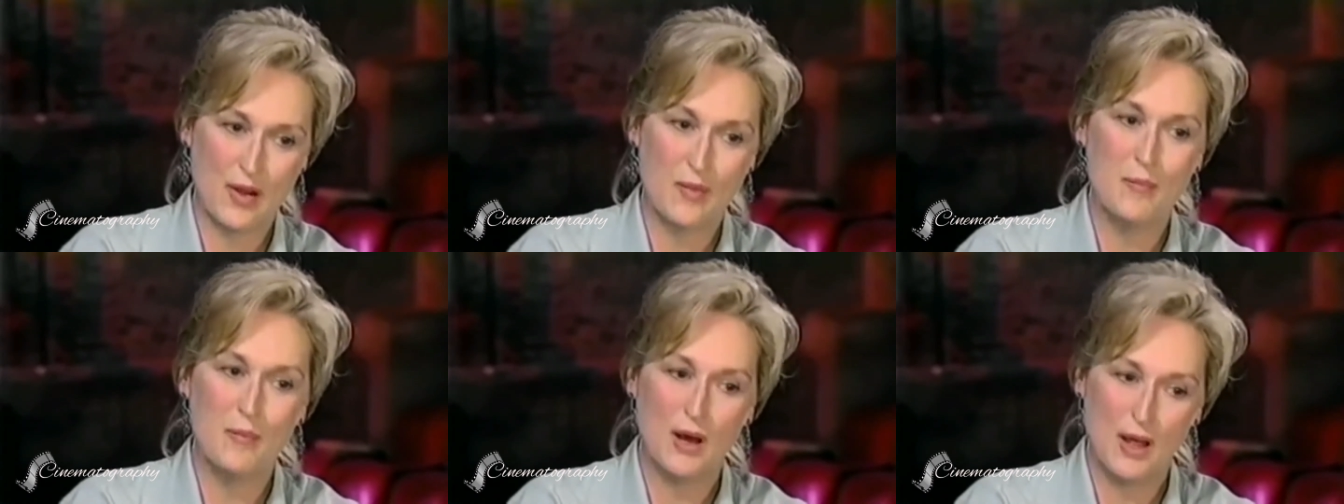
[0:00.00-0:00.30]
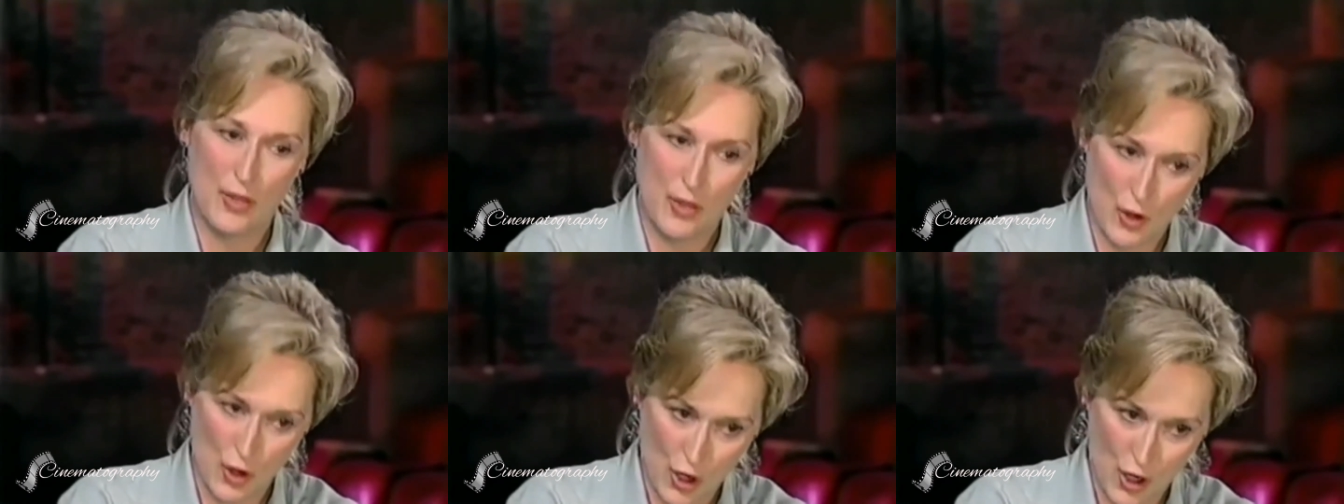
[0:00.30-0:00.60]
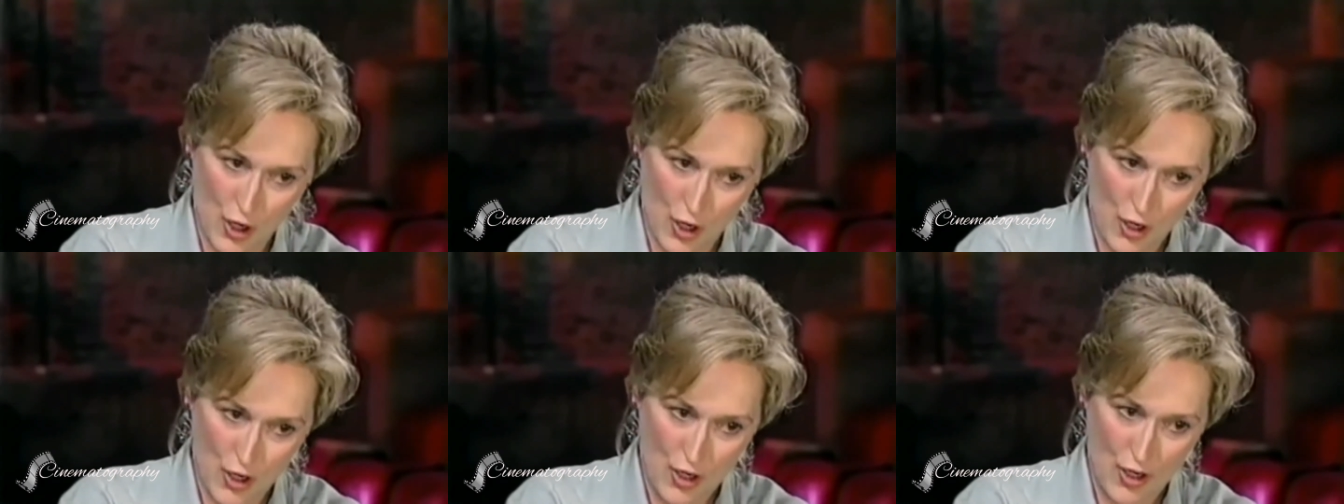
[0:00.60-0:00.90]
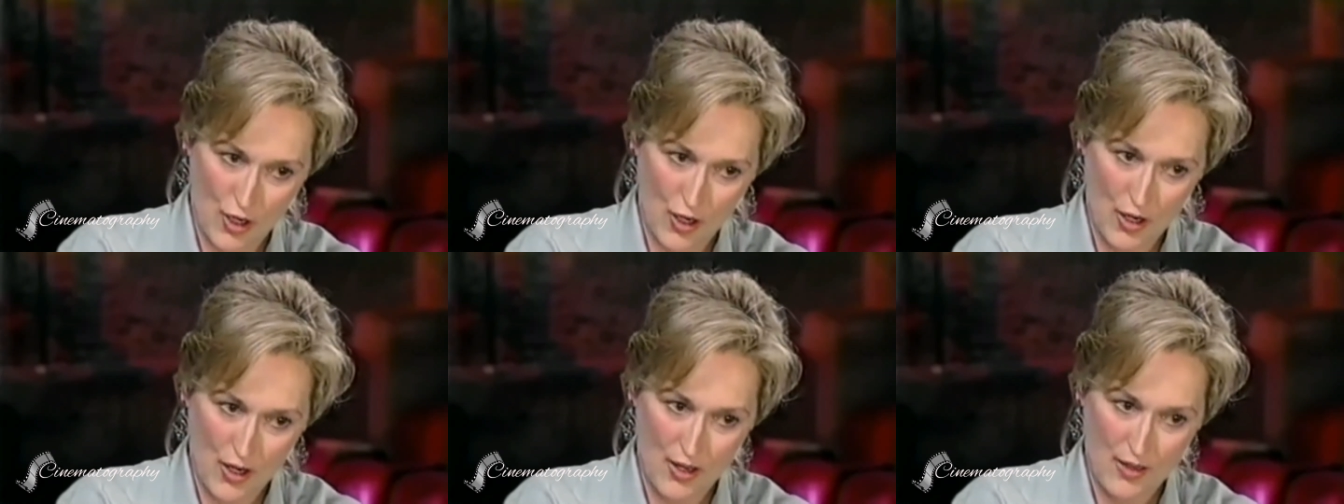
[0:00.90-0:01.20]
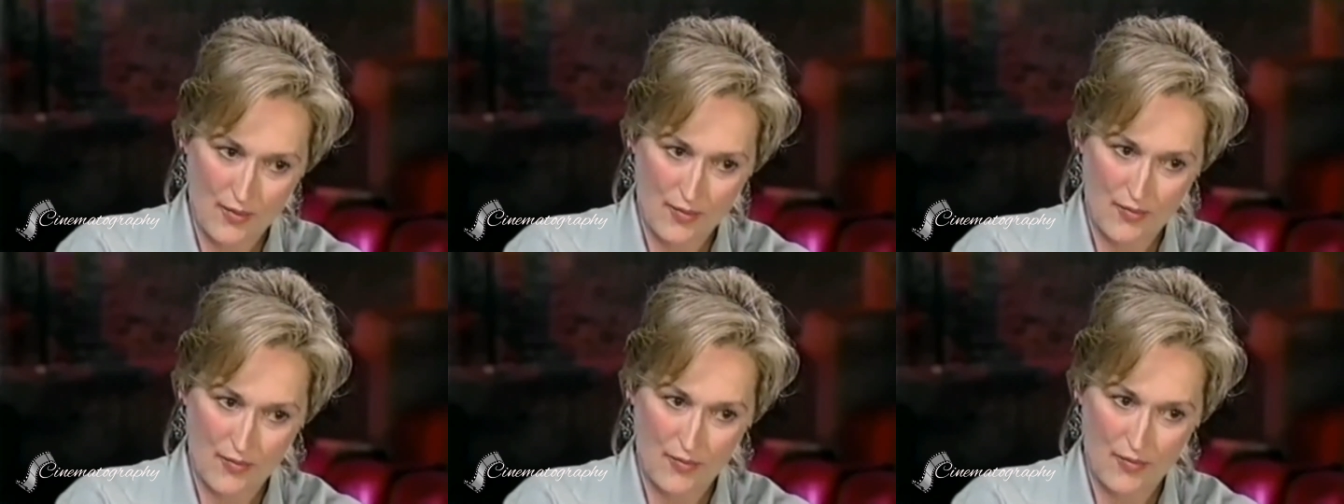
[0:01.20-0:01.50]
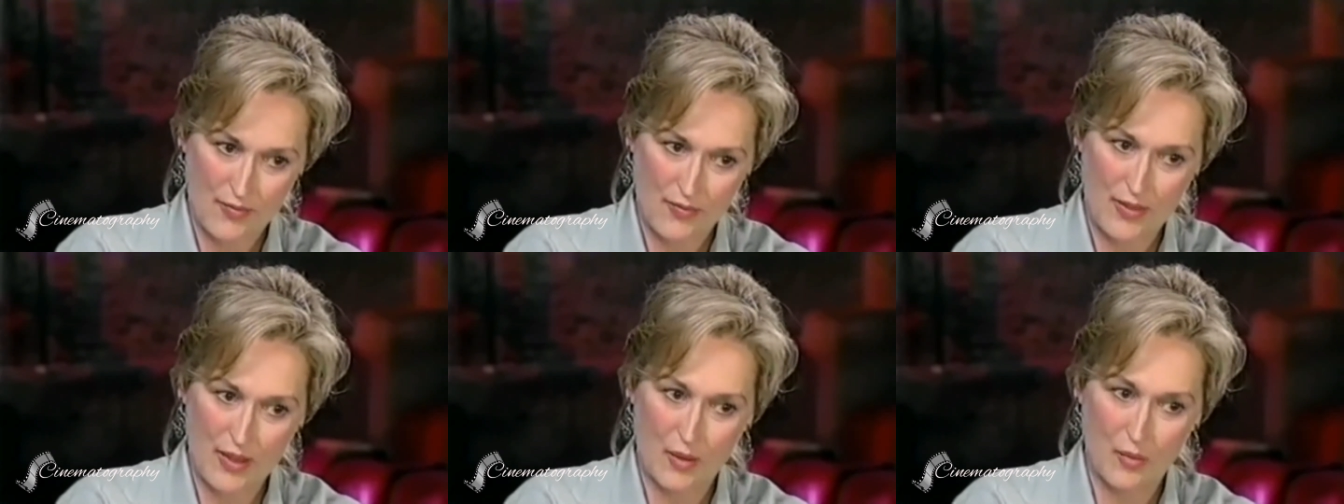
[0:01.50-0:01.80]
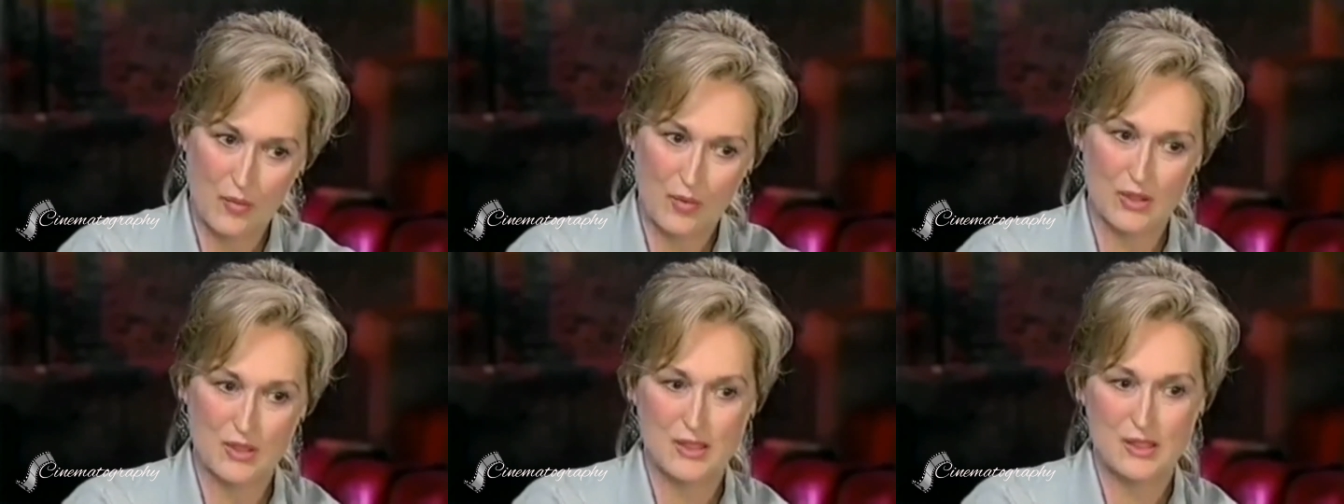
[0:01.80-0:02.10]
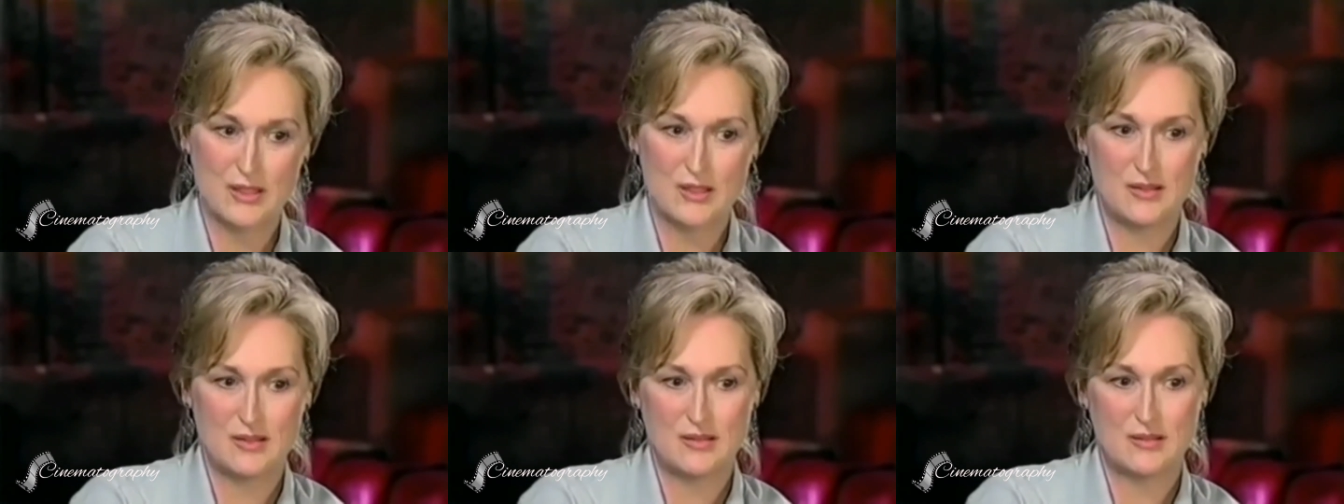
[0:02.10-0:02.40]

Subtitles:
a mother that was